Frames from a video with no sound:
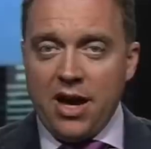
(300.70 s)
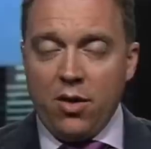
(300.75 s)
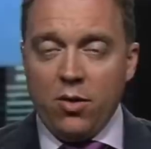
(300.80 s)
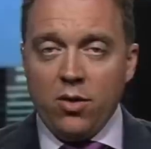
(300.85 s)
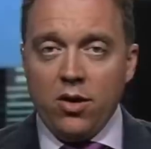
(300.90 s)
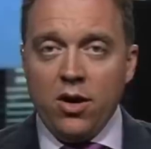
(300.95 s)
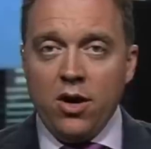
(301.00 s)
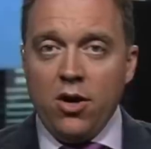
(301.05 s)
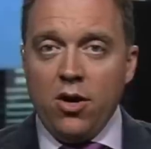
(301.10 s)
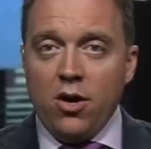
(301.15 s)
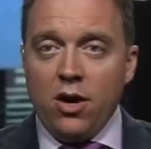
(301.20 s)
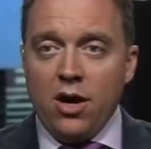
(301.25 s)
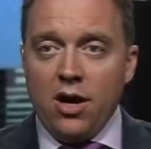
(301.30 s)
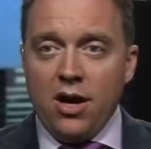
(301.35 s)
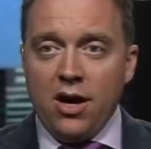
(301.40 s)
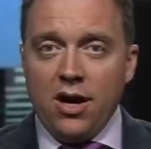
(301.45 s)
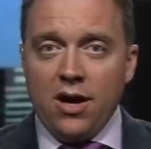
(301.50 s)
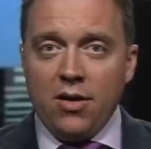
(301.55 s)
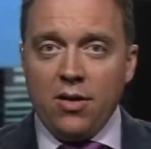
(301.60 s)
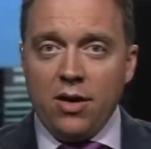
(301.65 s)
now,
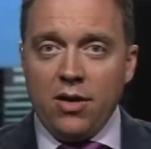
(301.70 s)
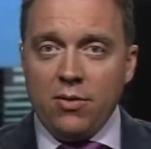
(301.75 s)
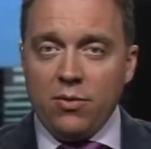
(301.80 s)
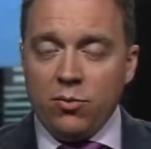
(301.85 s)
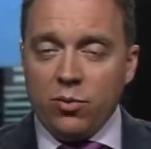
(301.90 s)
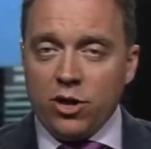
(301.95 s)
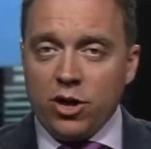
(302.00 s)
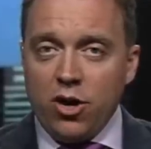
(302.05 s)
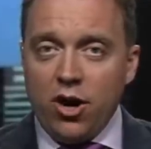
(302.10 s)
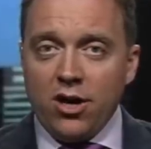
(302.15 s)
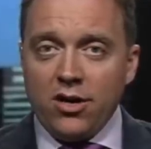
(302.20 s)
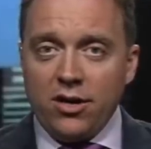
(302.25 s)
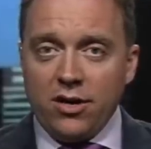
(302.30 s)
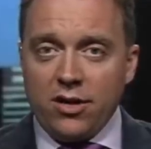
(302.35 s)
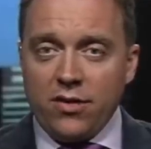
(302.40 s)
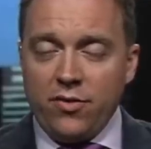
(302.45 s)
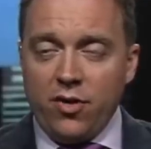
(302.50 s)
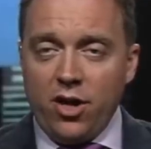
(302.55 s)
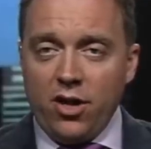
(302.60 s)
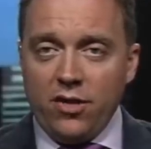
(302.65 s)
uh,
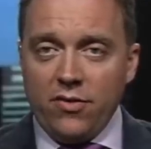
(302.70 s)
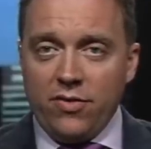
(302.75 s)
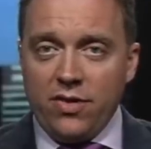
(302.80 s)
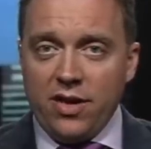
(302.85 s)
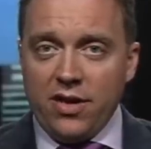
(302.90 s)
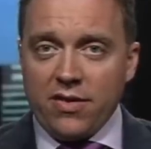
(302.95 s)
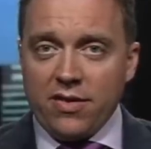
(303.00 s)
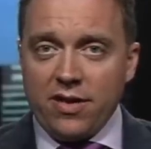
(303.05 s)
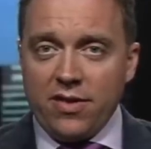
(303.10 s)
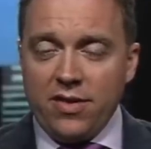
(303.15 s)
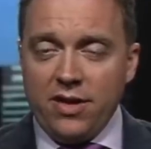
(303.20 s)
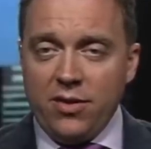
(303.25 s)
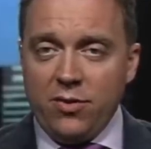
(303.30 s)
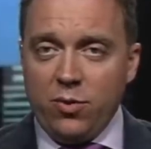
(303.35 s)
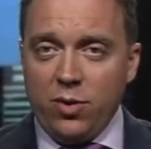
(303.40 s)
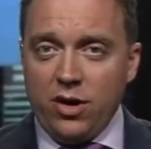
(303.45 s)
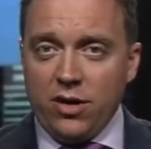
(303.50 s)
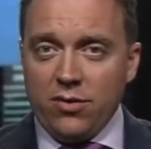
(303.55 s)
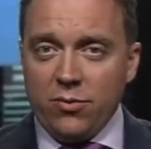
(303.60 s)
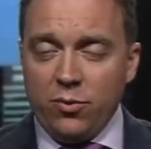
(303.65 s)
regardless of all of this, I think
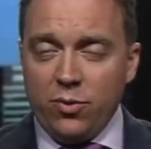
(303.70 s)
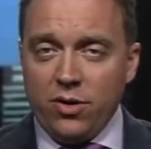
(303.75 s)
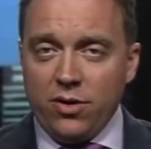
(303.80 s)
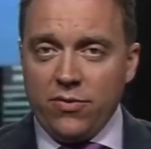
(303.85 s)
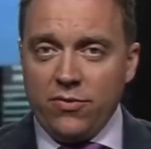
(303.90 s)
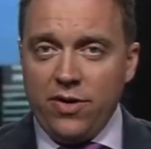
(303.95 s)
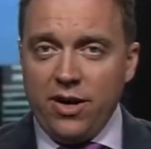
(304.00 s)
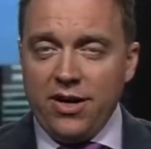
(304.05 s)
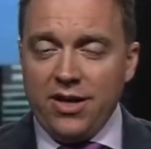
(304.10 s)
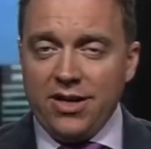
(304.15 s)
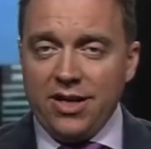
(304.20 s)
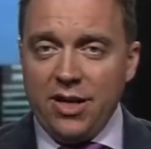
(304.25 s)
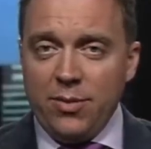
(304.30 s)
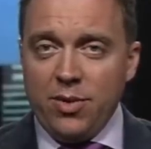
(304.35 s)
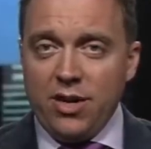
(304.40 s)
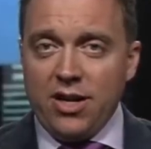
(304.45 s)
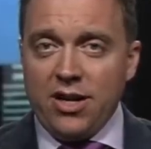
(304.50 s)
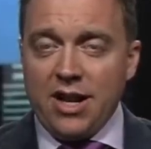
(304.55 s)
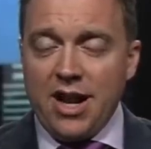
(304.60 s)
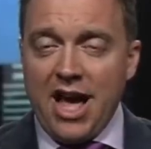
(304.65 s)
we're, we're very
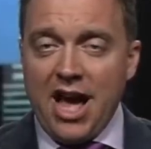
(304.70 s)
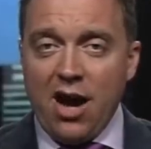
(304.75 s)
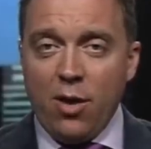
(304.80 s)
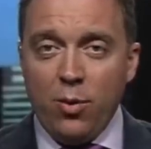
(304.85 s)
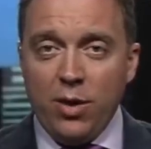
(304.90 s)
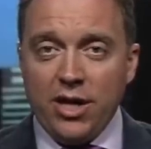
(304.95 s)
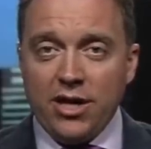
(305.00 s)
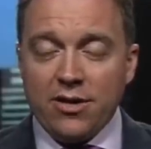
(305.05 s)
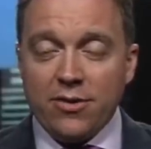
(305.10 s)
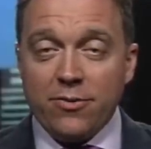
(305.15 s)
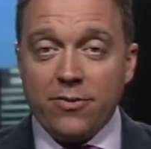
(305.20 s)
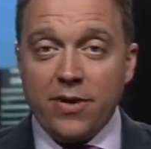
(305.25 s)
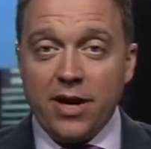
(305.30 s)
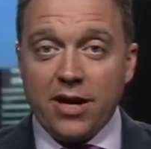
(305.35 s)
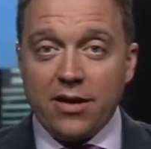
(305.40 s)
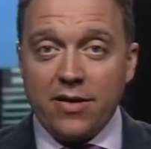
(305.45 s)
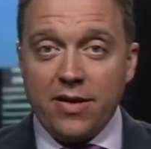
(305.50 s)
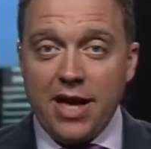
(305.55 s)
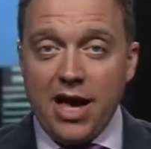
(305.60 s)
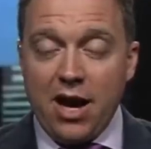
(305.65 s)
limited in how we can
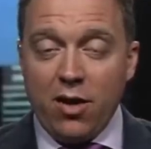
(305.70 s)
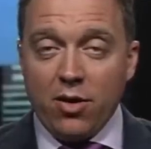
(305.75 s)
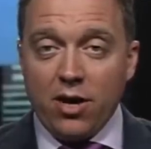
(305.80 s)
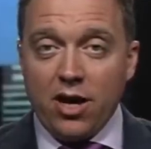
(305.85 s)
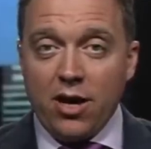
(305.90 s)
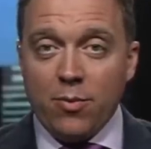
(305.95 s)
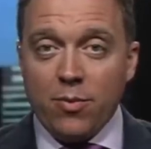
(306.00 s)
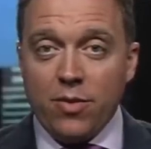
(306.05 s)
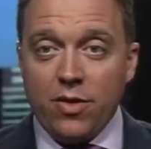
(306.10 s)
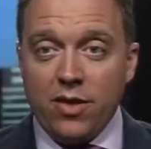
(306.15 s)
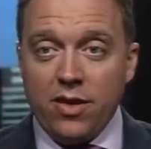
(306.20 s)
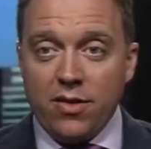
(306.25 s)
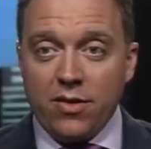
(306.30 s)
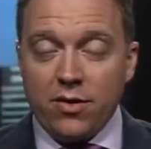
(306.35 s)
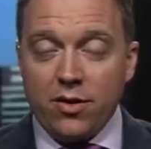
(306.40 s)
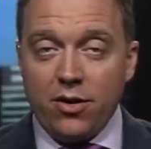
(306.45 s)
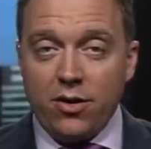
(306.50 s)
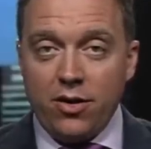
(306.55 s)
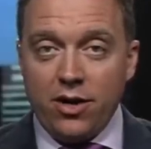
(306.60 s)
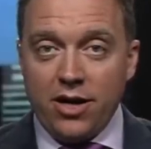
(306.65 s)
affect the outcome.
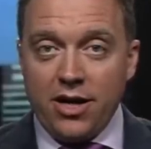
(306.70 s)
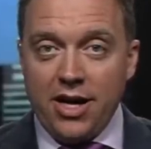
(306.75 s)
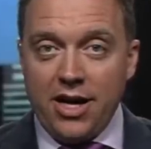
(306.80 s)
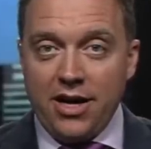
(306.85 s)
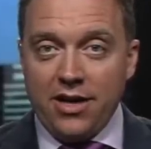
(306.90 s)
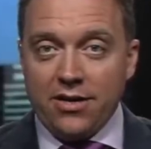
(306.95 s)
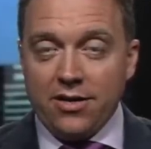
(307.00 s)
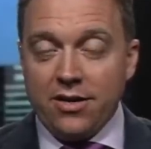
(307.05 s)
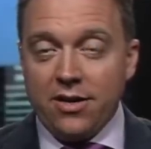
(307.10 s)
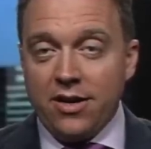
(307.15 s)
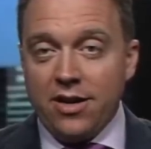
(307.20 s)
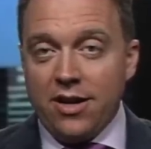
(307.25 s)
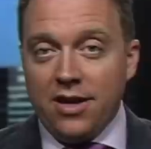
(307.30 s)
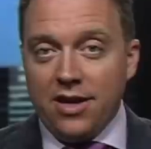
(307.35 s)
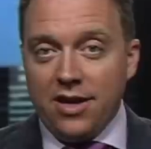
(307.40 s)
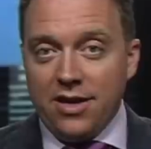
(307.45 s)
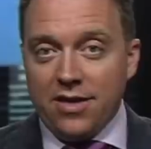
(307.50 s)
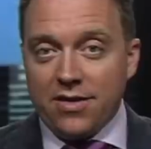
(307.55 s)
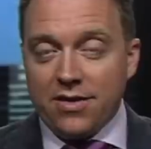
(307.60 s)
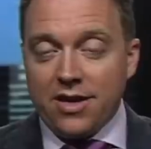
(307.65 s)
This hurricane
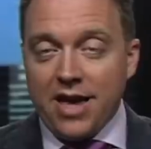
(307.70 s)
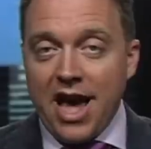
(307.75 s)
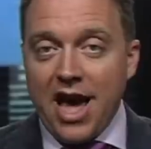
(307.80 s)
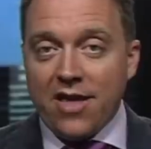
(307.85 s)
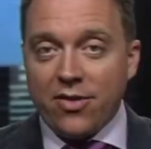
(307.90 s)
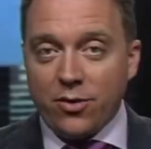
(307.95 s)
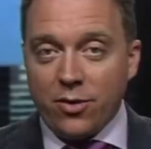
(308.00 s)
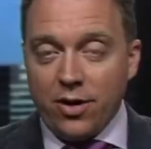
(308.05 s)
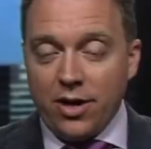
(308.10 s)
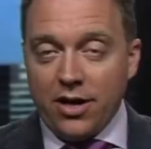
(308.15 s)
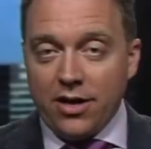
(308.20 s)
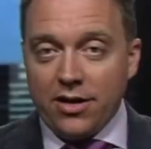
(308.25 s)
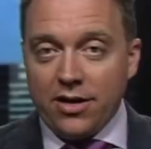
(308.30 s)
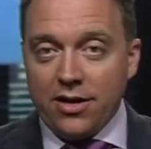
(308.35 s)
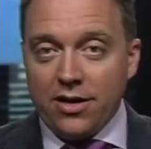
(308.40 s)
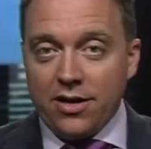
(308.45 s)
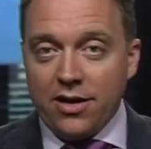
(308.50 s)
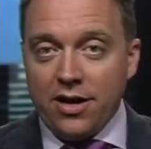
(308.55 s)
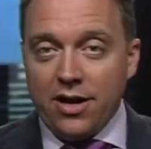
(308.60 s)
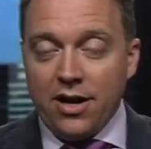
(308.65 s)
is
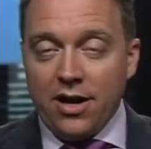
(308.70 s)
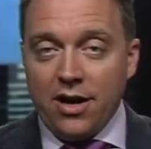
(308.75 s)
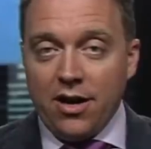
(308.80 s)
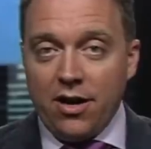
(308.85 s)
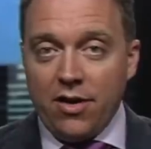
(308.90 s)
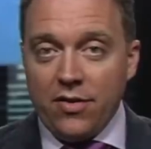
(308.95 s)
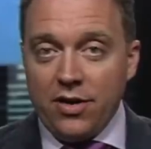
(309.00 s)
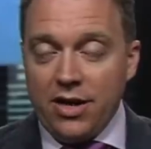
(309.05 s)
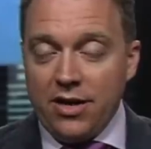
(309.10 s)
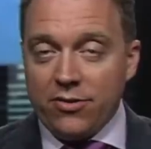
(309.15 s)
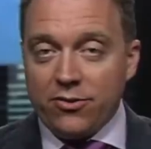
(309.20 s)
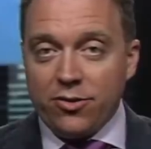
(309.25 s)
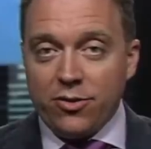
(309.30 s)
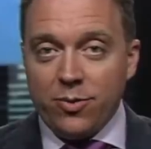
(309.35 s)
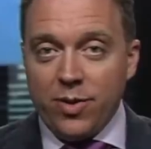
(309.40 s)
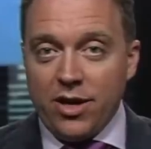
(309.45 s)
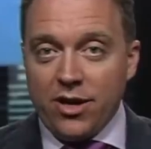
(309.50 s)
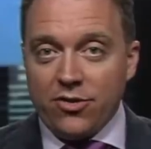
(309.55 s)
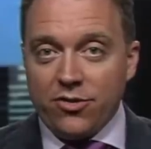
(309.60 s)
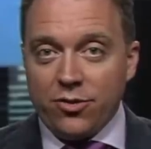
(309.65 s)
gathering uh, on the
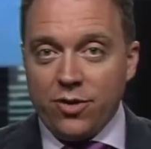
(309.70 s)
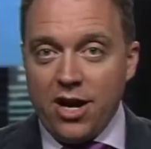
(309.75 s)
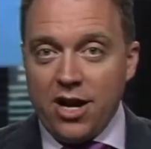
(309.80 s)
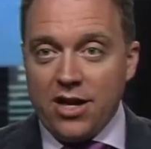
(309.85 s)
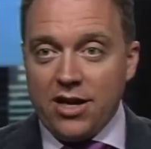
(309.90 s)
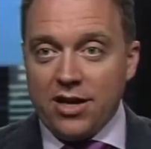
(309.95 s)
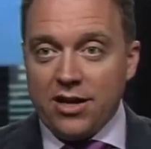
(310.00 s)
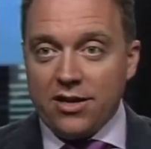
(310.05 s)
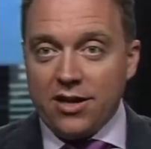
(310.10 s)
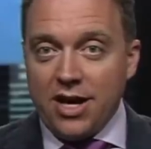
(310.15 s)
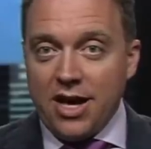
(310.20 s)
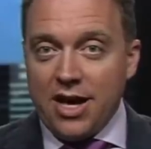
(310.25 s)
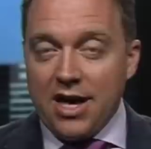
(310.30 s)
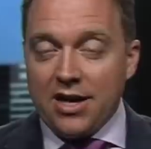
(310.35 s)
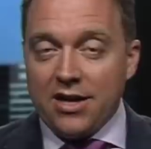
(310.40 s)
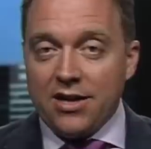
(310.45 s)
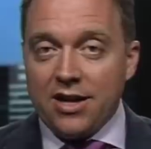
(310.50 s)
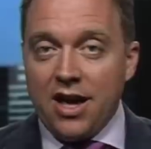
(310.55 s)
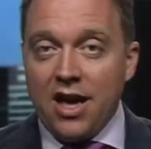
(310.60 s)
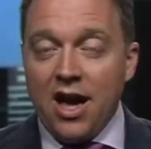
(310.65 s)
eastern Mediterranean,
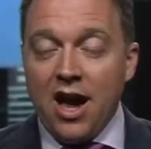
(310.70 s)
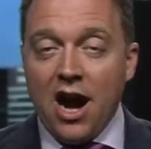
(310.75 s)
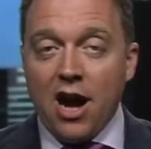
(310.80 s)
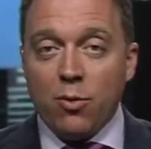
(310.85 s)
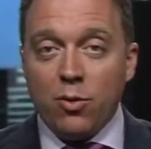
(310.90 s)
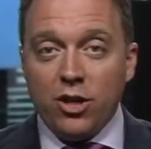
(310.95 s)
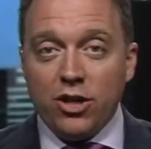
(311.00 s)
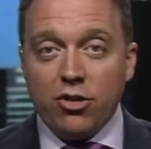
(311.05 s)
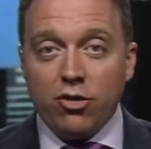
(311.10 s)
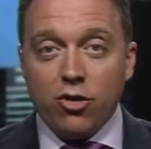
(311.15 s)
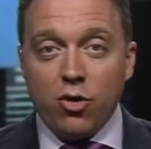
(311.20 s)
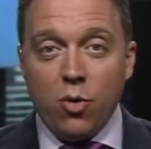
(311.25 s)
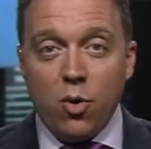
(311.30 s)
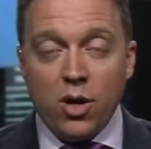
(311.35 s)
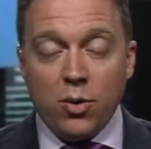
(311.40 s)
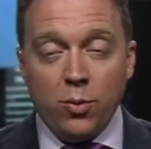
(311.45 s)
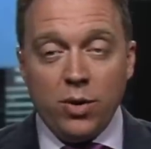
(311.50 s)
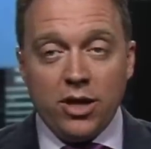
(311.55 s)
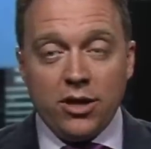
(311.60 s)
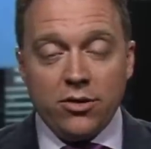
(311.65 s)
and I really don't know
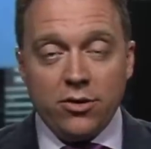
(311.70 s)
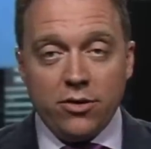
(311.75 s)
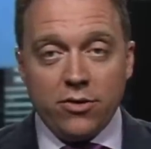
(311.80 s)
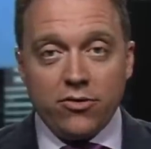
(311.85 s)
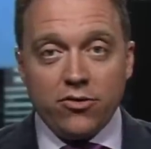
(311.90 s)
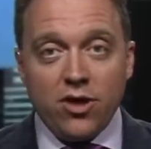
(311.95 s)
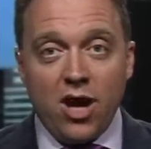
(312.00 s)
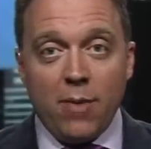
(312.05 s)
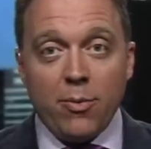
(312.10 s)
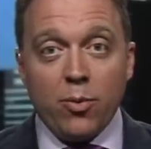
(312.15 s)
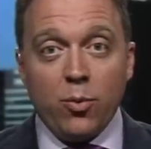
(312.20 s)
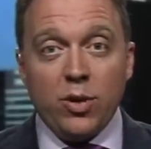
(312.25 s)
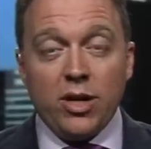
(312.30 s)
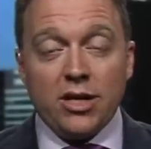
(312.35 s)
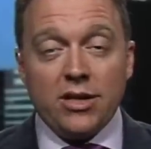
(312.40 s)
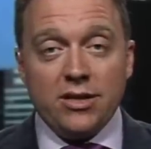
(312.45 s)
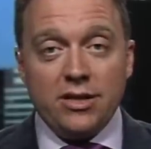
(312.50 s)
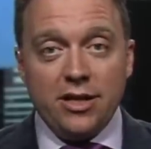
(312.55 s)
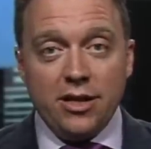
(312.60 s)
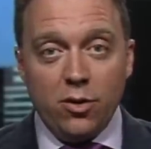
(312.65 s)
what we can do to stop it. We
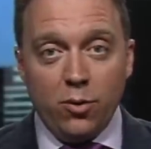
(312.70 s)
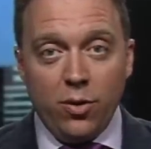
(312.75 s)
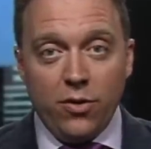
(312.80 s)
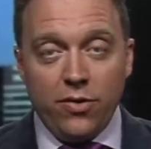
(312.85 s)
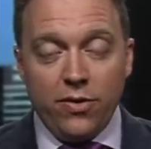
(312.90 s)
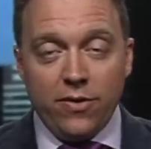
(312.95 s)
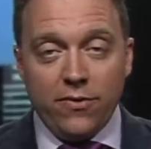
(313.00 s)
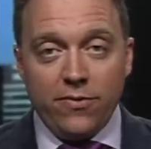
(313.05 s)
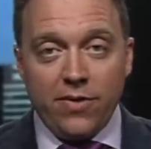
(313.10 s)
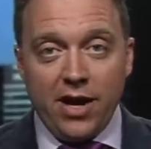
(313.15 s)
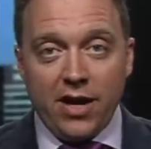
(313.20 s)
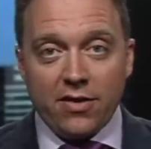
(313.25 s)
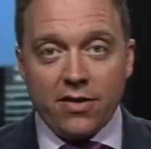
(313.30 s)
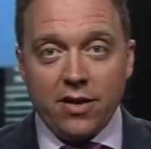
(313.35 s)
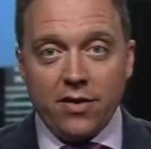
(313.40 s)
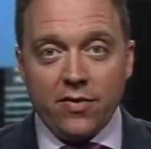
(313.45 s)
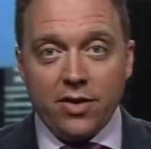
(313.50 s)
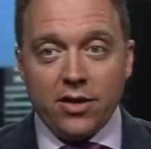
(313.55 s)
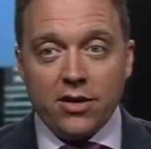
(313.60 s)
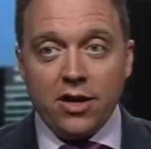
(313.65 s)
can deal with the effects
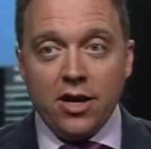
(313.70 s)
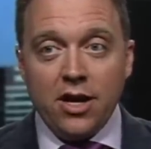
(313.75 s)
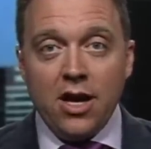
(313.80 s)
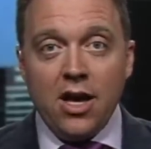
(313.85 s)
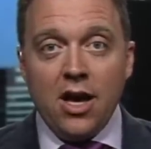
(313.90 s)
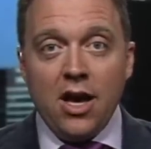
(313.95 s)
of it